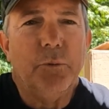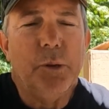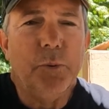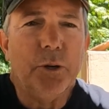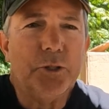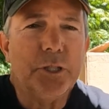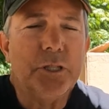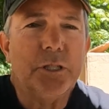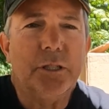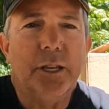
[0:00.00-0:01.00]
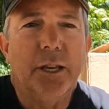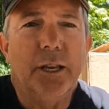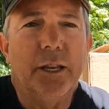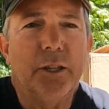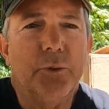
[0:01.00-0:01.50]
we purchased
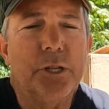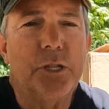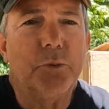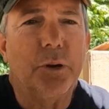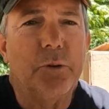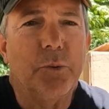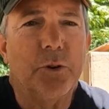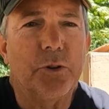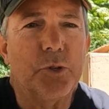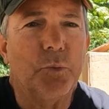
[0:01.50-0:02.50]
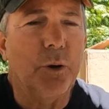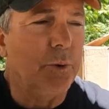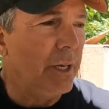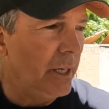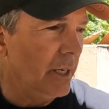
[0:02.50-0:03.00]
and the reasons why we purchased what
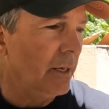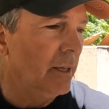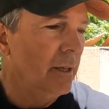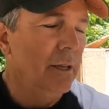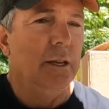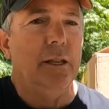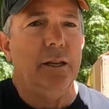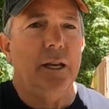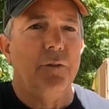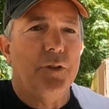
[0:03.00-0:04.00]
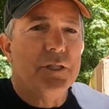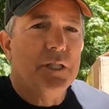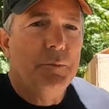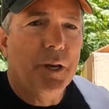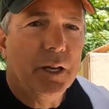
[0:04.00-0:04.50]
we did. Now, if you can
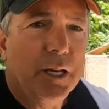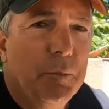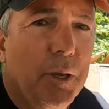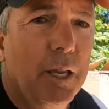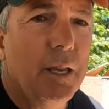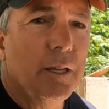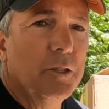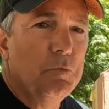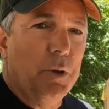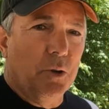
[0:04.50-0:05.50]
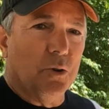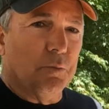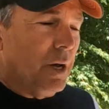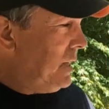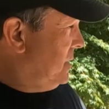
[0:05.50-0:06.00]
see behind me, this big
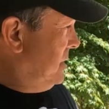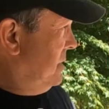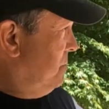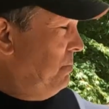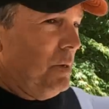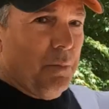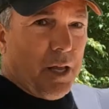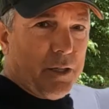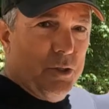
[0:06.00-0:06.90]
old box and this big black